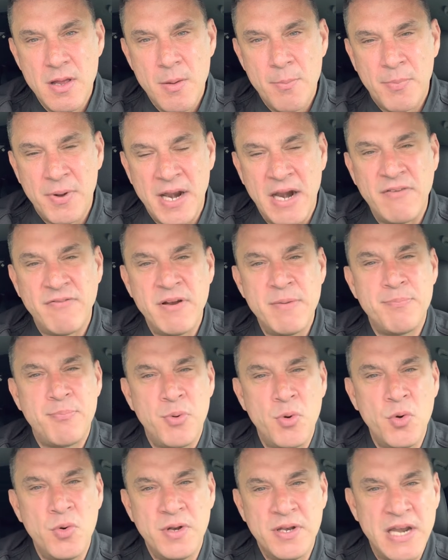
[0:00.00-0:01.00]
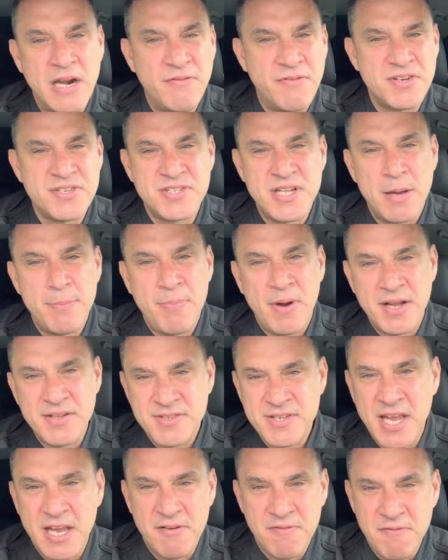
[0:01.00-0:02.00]
But every boot and every step I
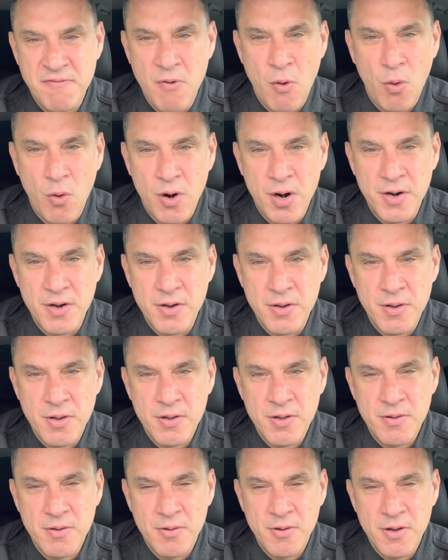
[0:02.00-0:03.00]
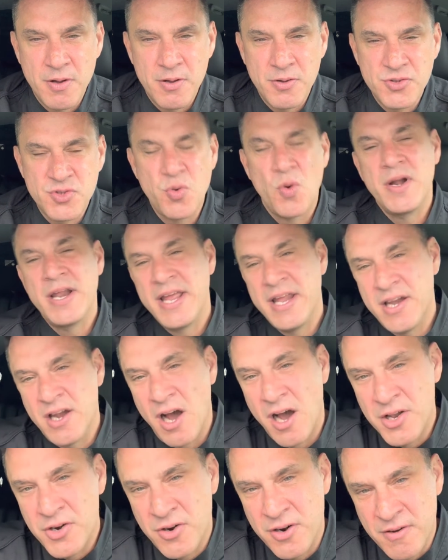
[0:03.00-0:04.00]
take forward,
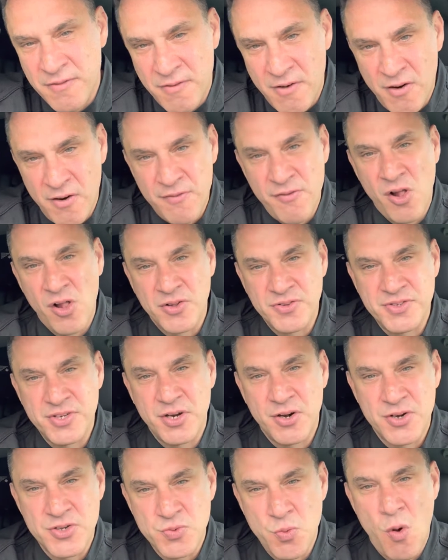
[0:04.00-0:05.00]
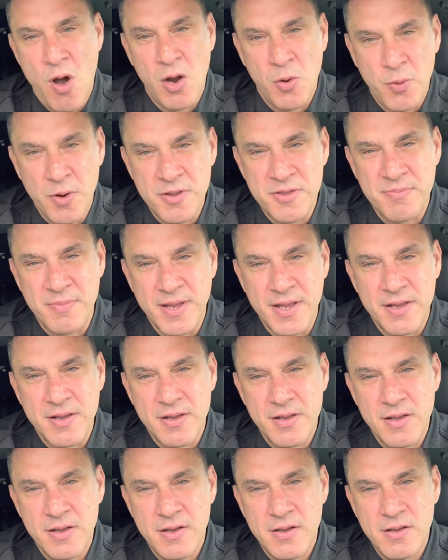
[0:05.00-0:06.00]
2,800 of our volunteers walk with me.
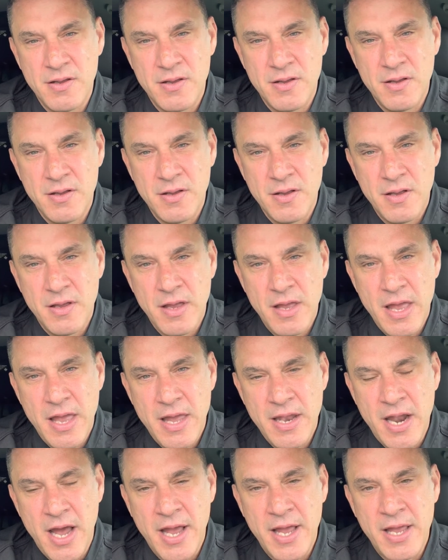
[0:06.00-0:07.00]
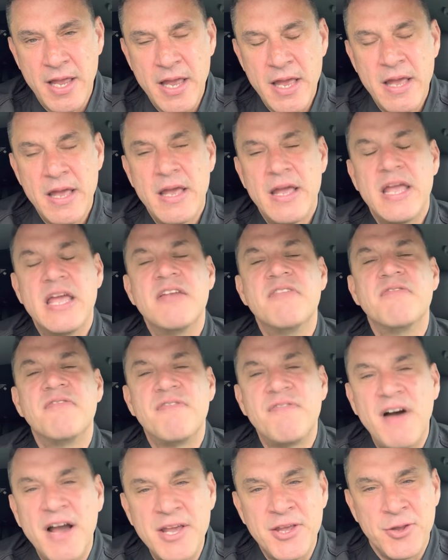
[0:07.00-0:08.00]
And I
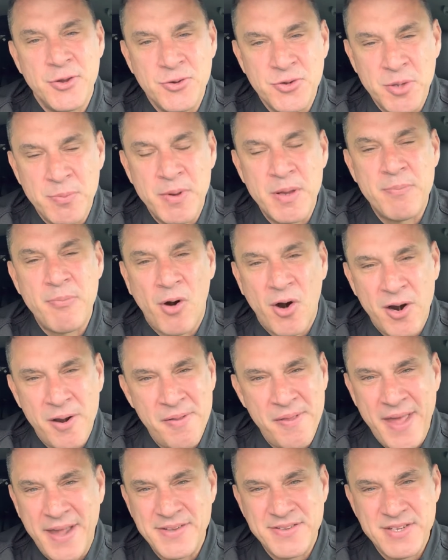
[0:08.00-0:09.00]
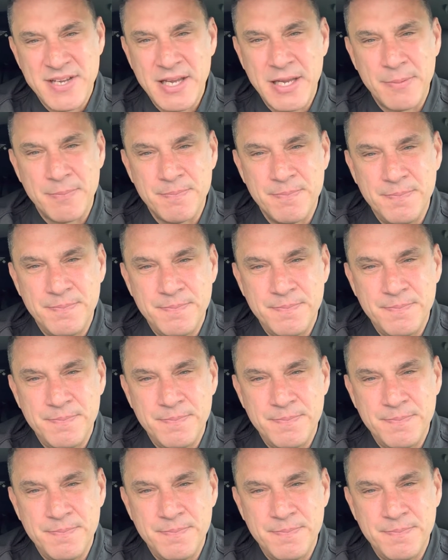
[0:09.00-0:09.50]
invite you to be part of that team.